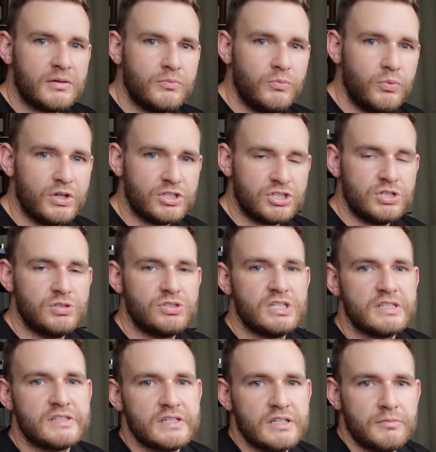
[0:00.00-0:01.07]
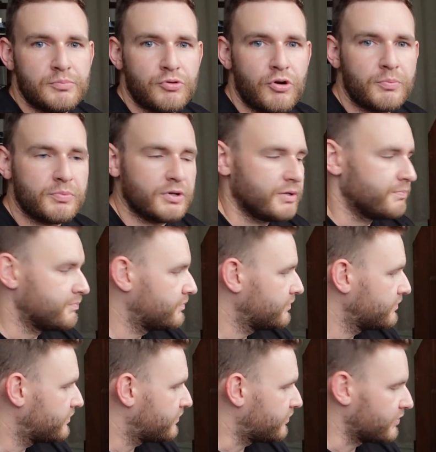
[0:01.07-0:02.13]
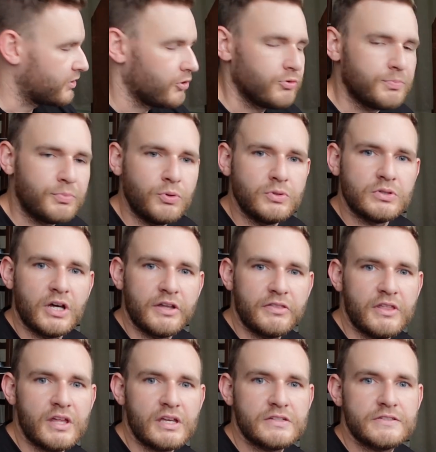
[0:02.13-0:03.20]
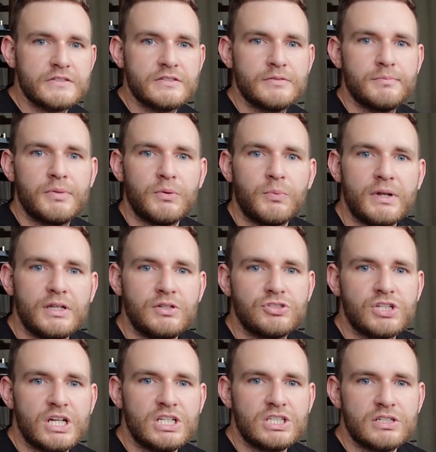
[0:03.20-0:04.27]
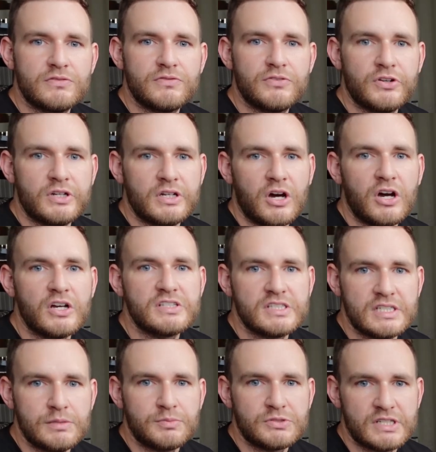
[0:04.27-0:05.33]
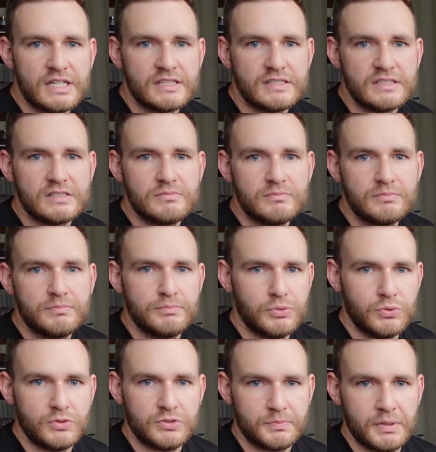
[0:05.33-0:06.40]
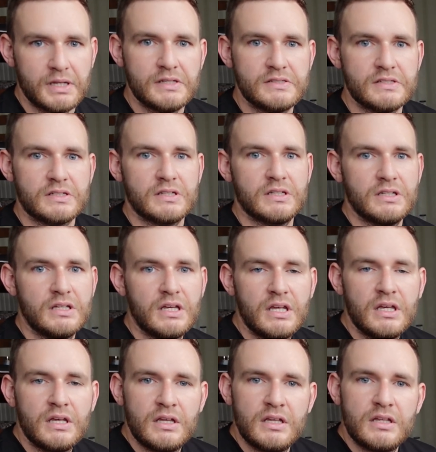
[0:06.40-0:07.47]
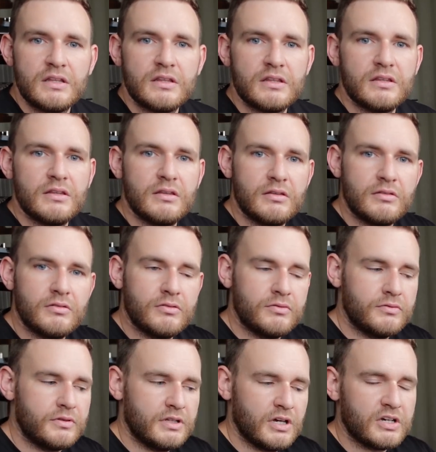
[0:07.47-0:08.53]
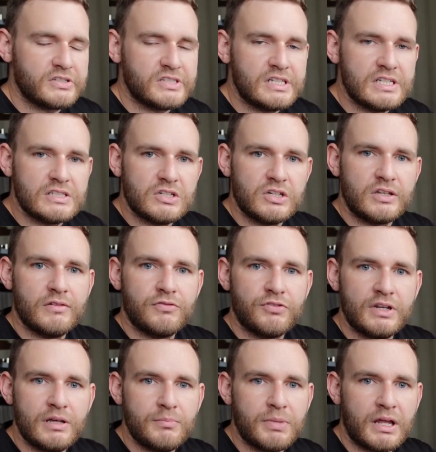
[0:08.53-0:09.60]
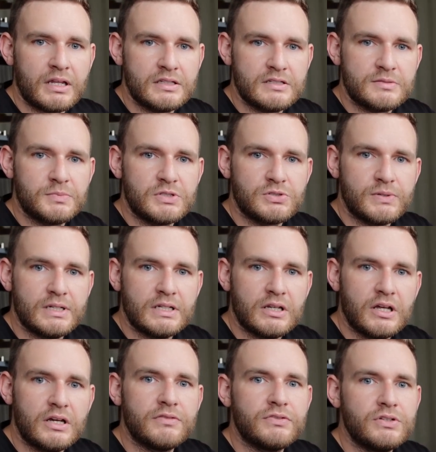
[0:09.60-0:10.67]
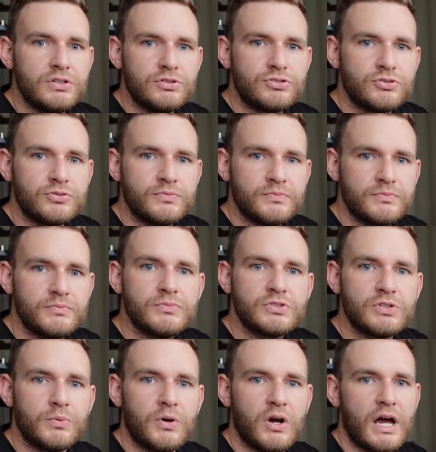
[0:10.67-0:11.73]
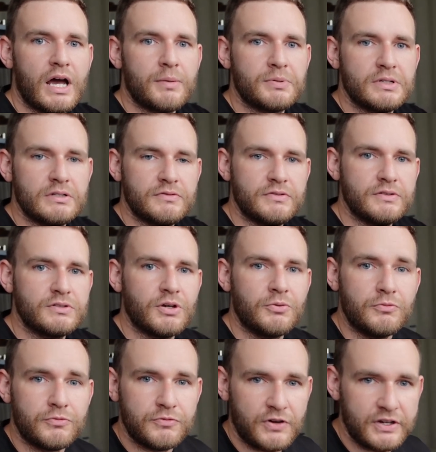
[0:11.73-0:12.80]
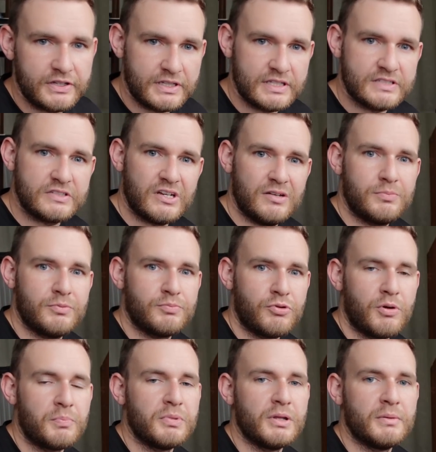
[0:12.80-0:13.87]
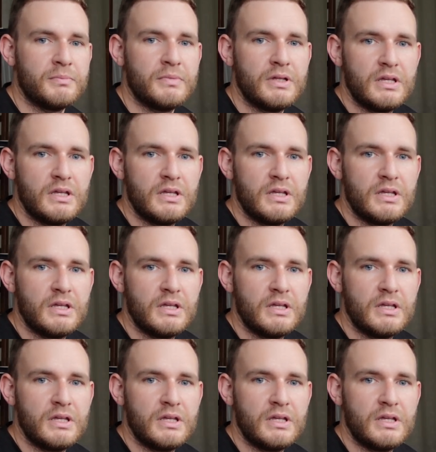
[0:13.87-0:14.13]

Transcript: which usually isn't a problem for an old board like this. But when you change it for an RCD protected board, basically, the RCD is looking for an imbalance between live and neutral. So what will happen if you don't find this type of problem